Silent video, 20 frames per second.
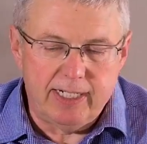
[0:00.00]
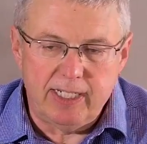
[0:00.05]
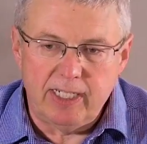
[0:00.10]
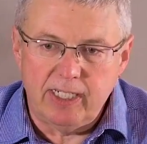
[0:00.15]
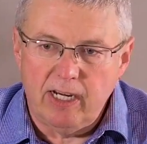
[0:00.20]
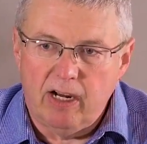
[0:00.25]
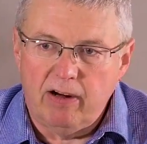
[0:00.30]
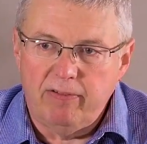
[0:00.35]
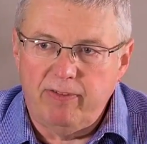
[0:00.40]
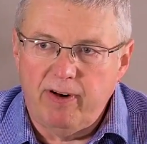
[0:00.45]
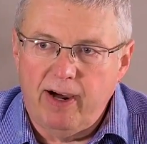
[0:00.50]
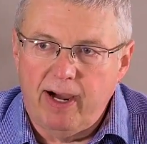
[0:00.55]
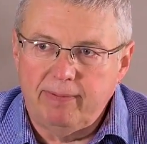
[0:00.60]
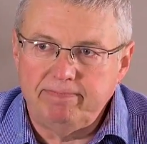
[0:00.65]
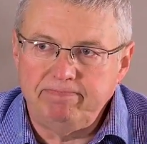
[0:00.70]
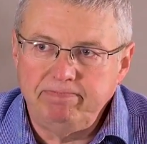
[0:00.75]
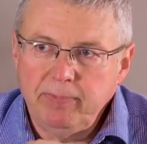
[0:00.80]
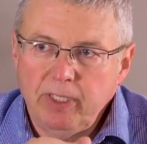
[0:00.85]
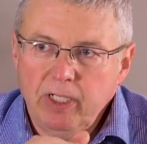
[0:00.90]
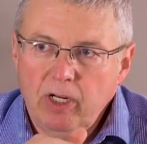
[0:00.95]
itself
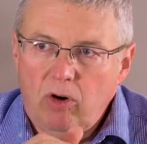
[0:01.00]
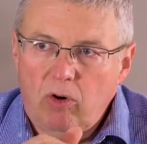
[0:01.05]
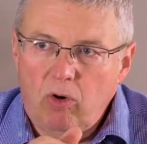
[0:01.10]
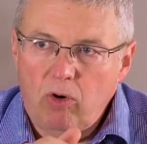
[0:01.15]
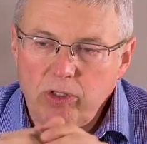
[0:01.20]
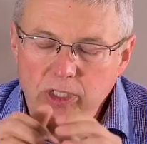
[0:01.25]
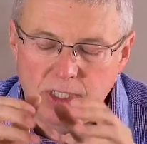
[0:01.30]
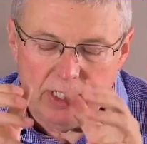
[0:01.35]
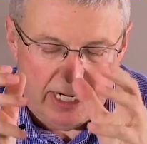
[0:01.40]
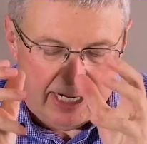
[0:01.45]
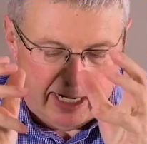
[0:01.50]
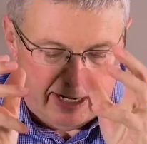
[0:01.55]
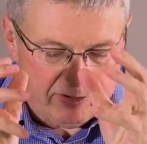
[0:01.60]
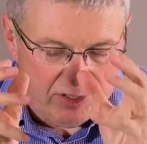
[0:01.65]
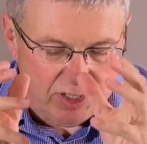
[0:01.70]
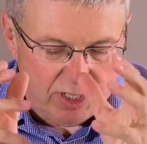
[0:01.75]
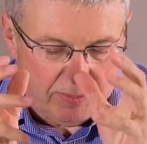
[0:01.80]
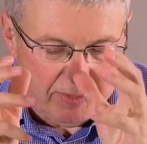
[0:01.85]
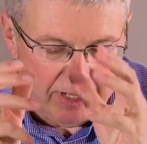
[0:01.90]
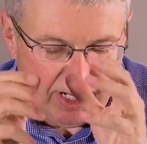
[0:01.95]
up, ought to have
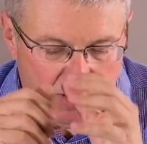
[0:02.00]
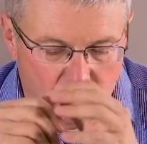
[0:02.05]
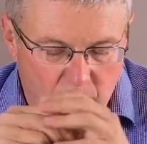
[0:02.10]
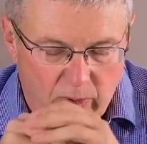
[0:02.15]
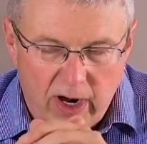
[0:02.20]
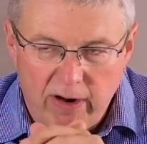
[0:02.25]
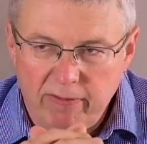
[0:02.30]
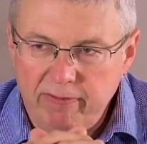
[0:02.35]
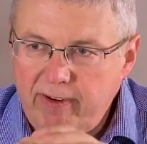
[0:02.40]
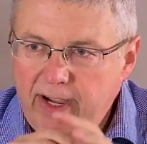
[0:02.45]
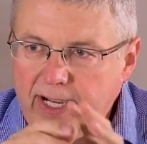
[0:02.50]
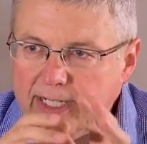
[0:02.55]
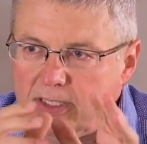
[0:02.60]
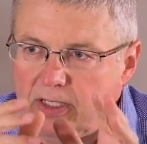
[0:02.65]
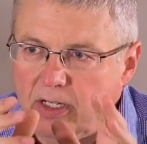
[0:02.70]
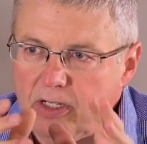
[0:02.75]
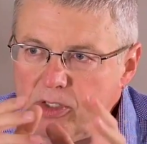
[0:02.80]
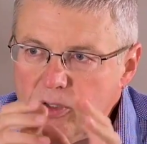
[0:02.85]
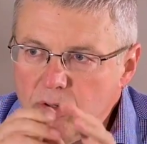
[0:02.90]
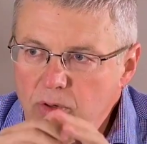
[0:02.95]
some of that wow
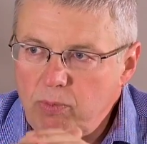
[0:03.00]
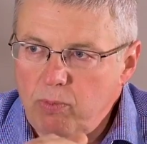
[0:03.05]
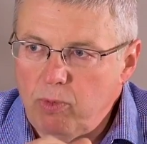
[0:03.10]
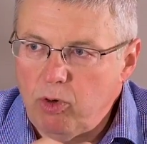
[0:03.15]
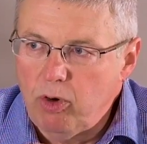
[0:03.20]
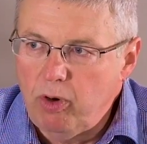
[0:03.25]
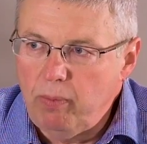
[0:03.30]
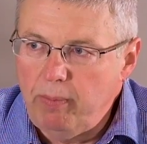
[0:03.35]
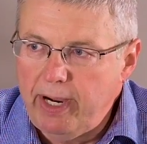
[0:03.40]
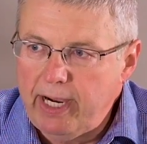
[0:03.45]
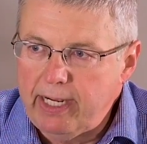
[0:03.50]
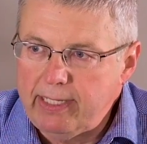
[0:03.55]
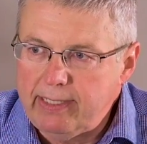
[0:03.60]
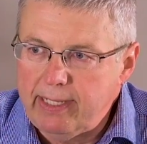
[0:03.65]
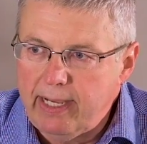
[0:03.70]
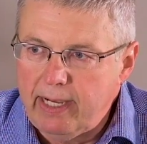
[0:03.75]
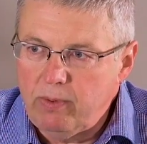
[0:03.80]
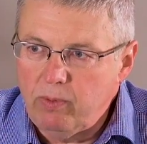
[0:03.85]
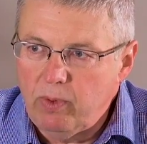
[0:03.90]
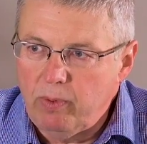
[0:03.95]
factor. I'll talk more about
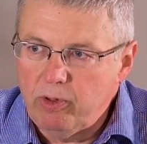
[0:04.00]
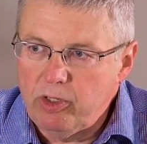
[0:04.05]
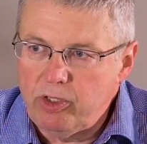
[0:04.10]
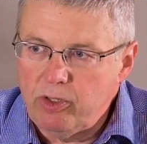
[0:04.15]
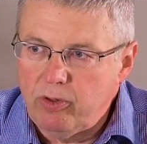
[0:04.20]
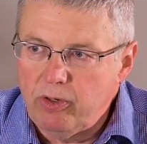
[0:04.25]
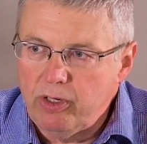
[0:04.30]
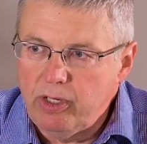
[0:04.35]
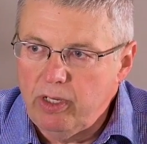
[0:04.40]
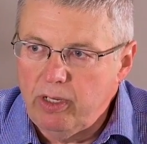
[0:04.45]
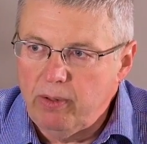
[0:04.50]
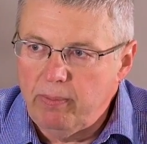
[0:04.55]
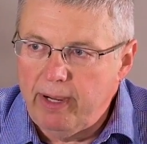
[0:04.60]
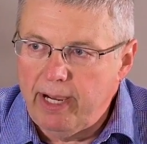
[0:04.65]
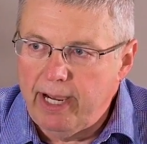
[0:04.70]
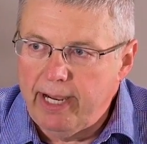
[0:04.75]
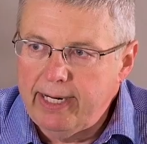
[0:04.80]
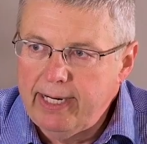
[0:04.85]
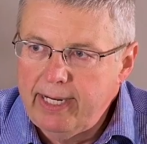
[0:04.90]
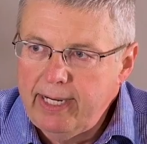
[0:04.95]
that when we're talking
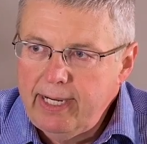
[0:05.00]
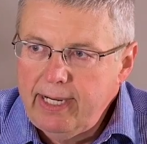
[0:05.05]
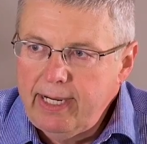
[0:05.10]
about